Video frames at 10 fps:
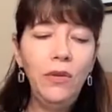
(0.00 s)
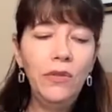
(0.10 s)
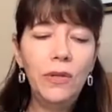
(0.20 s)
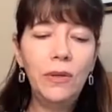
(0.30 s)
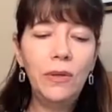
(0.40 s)

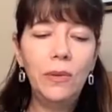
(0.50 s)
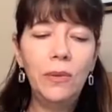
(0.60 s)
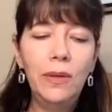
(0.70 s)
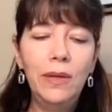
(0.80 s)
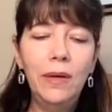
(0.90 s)

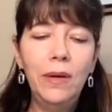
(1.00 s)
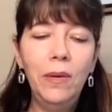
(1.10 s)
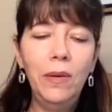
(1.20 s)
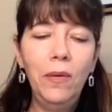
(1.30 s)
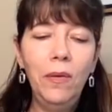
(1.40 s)
So
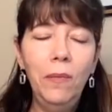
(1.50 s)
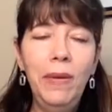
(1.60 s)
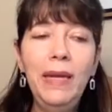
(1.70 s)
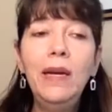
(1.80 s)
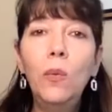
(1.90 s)

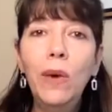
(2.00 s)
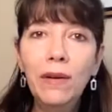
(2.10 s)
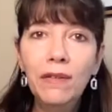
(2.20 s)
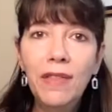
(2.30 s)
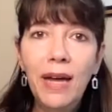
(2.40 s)
being
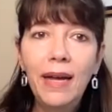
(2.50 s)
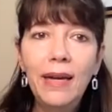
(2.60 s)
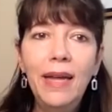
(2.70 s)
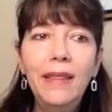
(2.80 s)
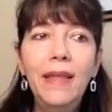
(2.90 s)
aware of
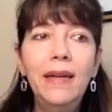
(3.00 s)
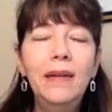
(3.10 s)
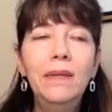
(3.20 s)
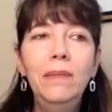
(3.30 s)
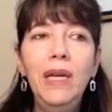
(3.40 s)
that, and then